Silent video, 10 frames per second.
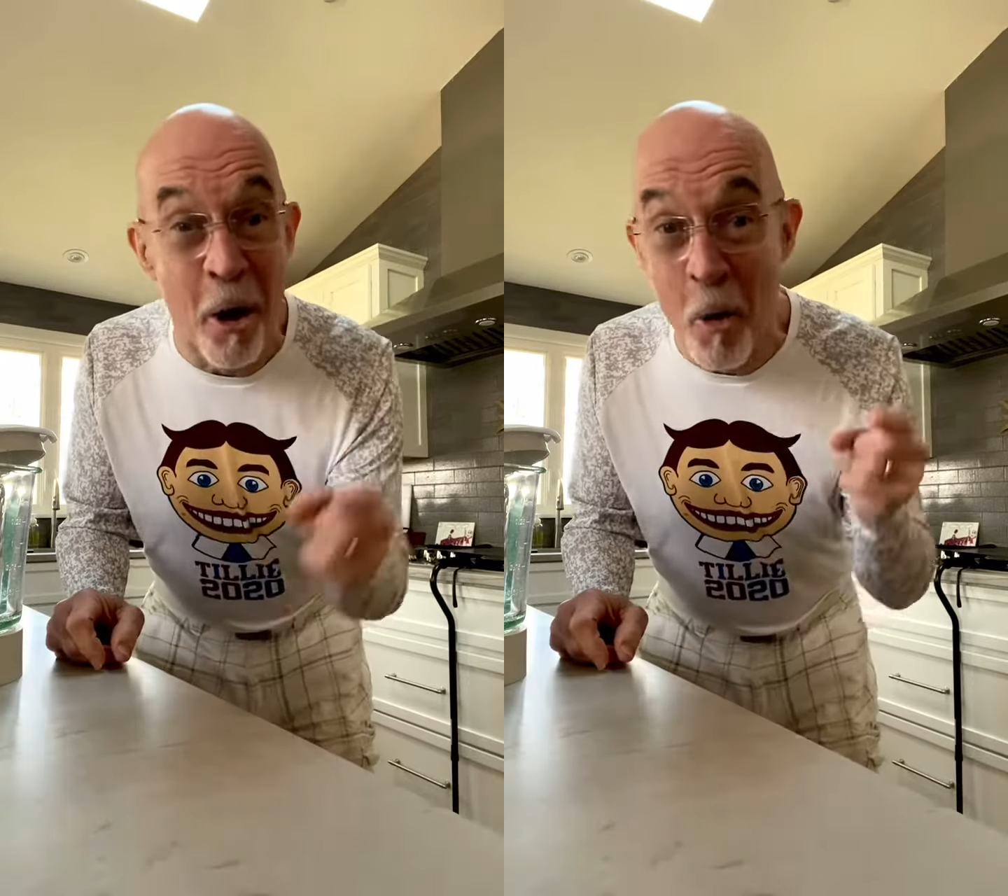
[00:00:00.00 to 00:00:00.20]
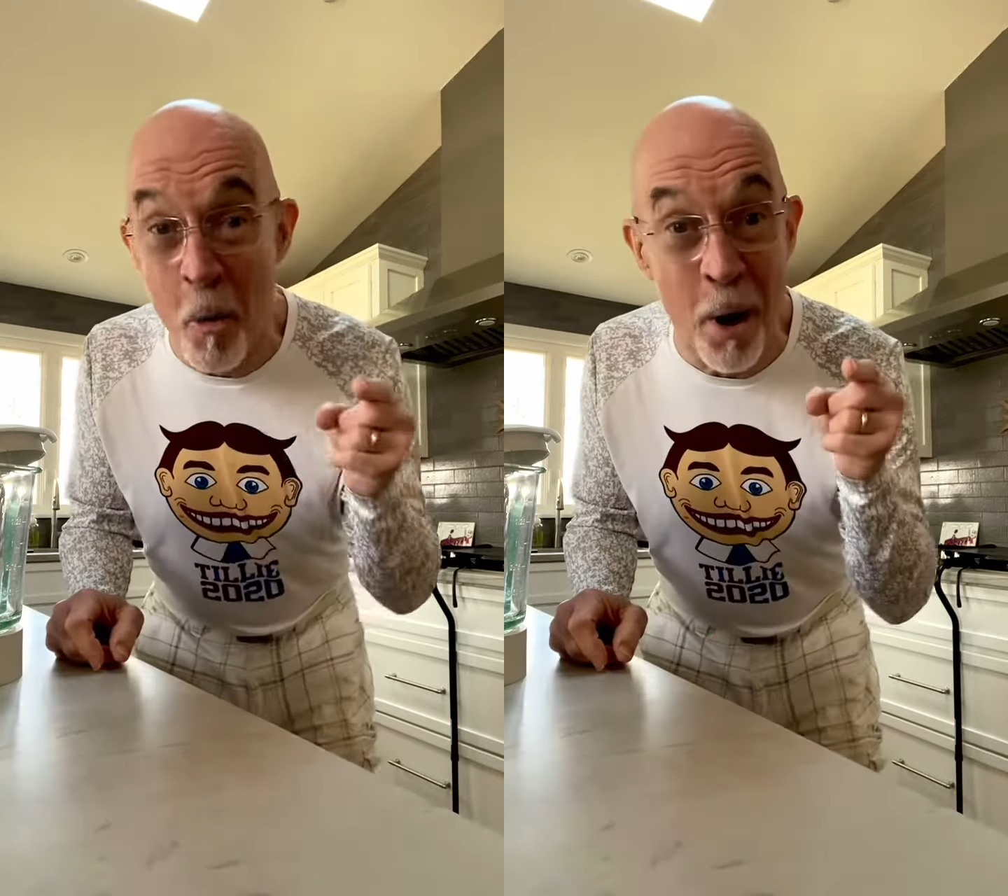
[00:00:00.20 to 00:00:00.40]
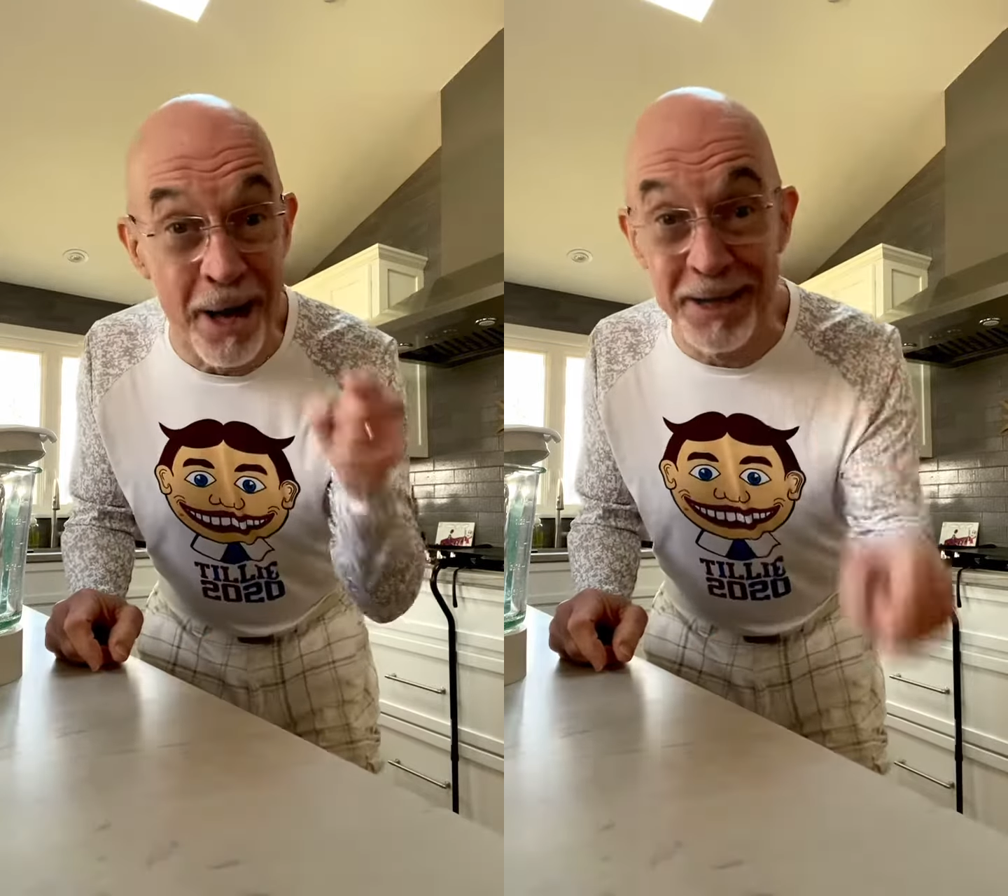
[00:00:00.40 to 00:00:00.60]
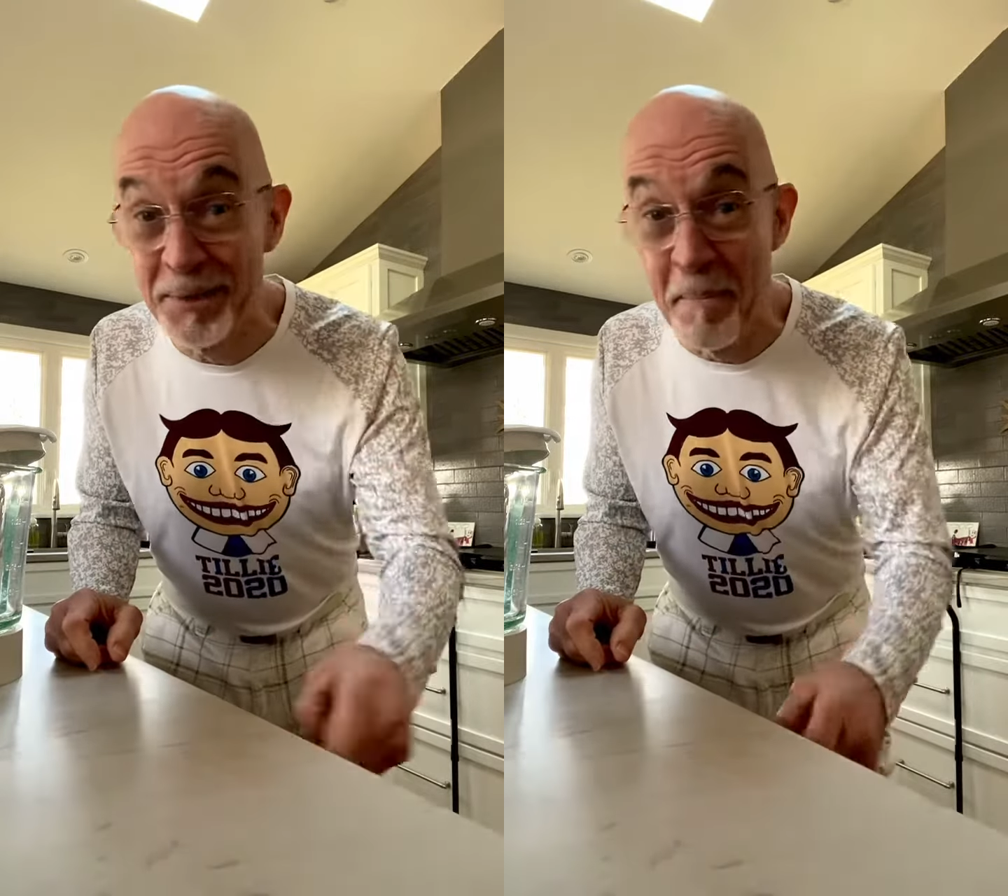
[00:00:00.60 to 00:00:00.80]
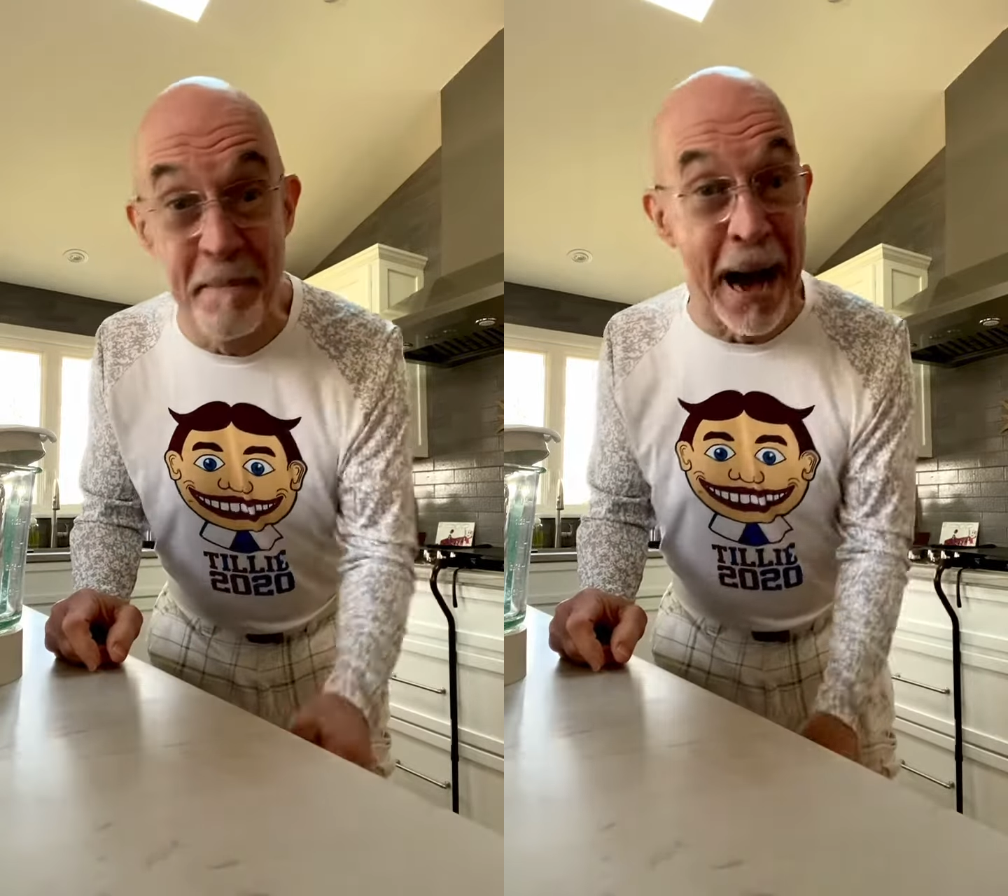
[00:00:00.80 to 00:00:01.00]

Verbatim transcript: was my